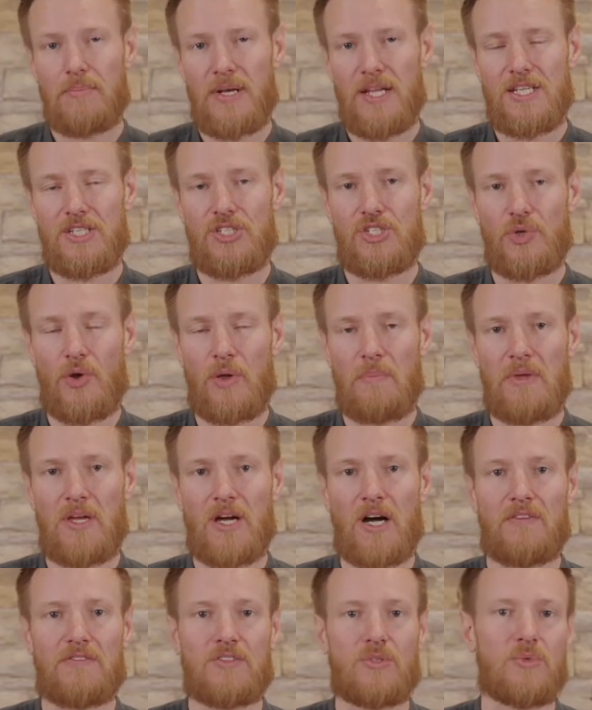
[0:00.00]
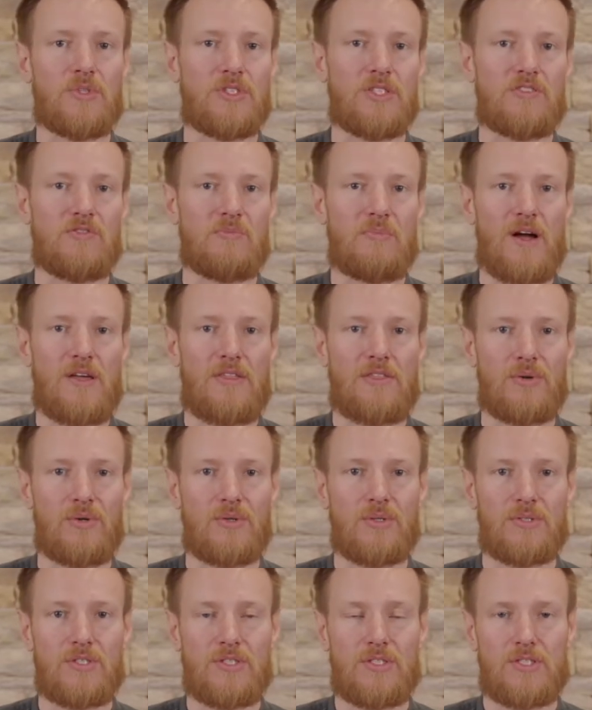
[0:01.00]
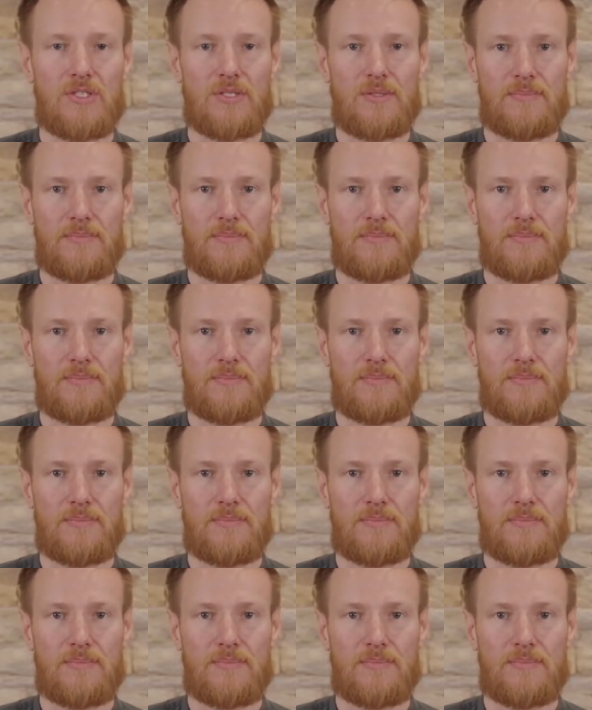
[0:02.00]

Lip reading: please join me afterwards for my thoughts.